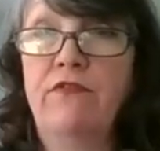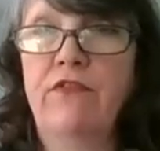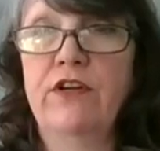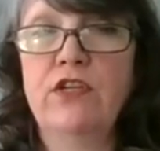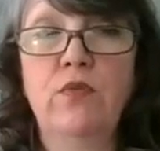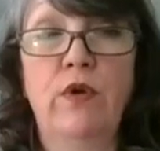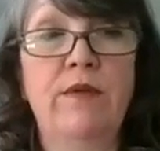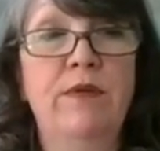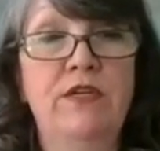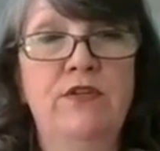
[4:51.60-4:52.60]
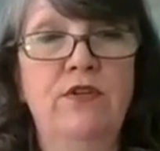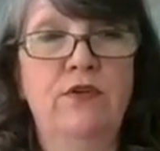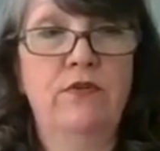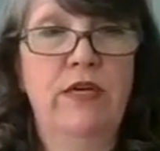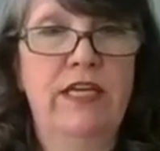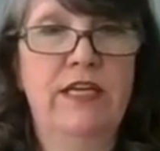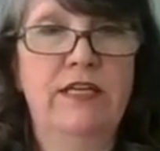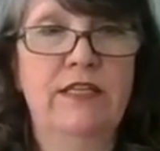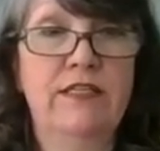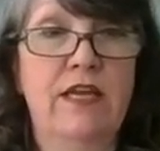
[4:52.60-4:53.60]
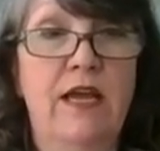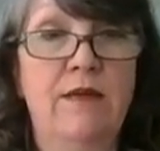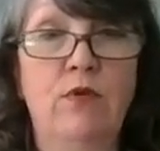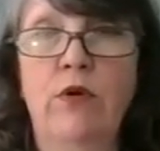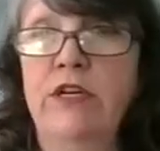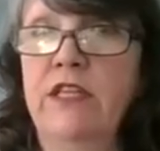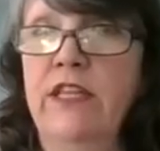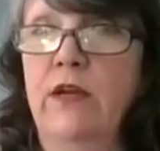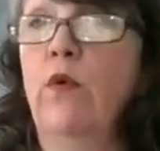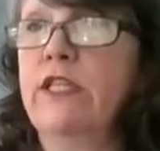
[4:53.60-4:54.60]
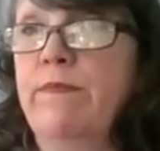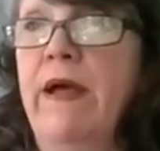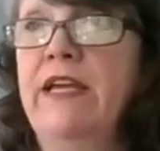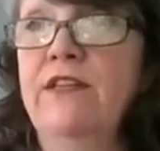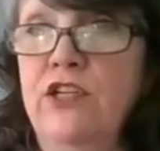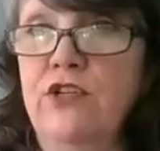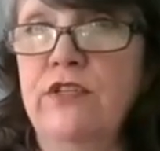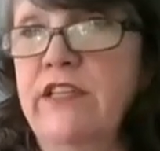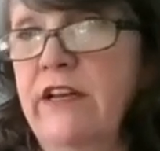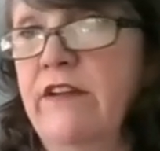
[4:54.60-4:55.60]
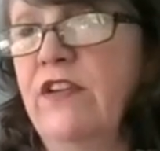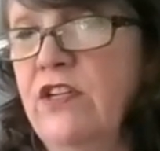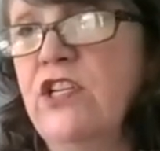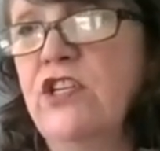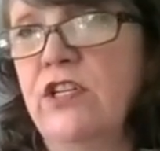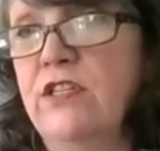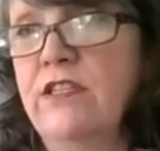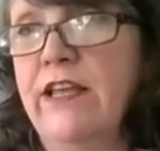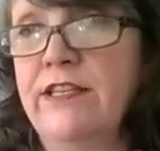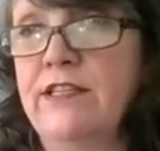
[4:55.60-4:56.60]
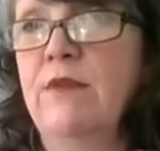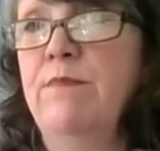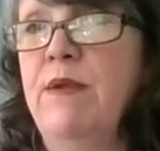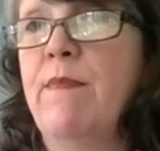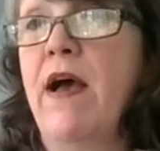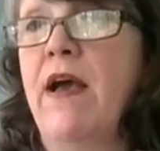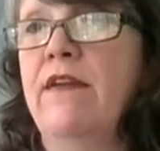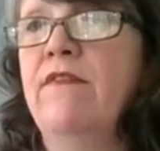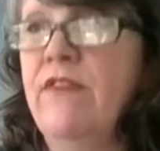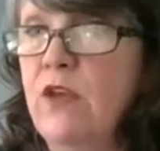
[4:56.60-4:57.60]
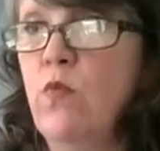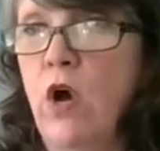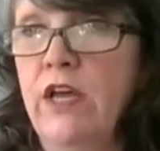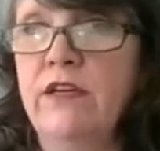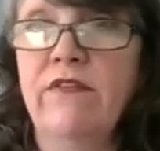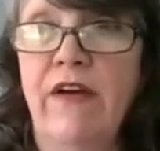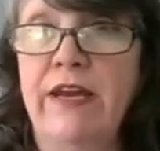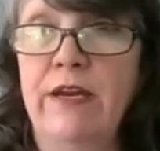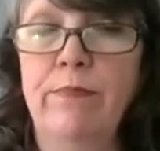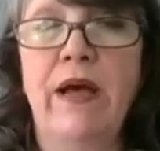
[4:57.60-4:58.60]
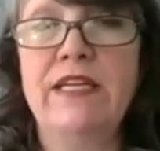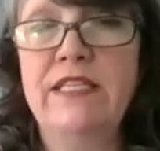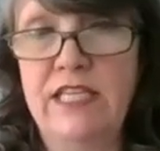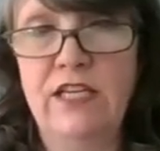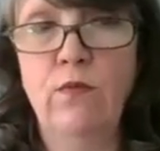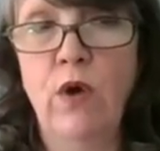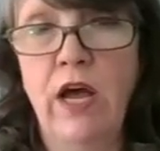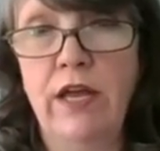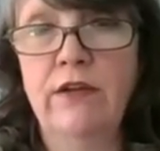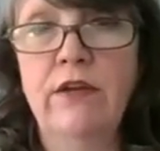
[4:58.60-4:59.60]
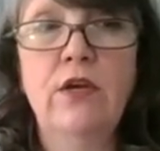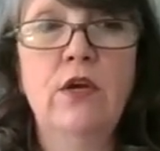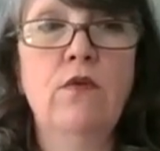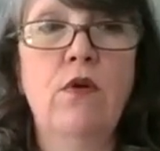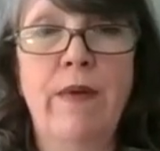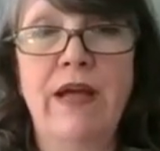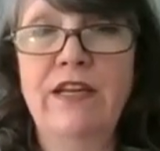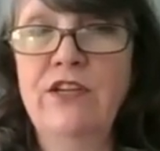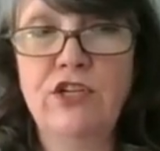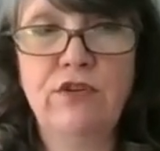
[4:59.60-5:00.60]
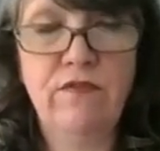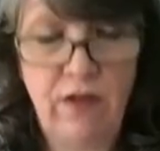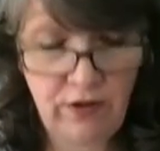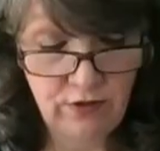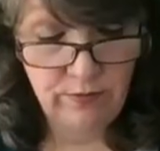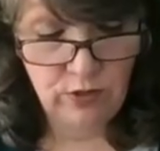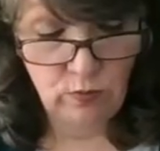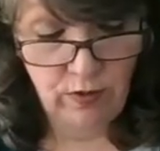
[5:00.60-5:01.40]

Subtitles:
first, what I'm going to do is I'm going to think, what's my initial set of conditions? That's going to be my V1 divided by T1. Well, my initial volume is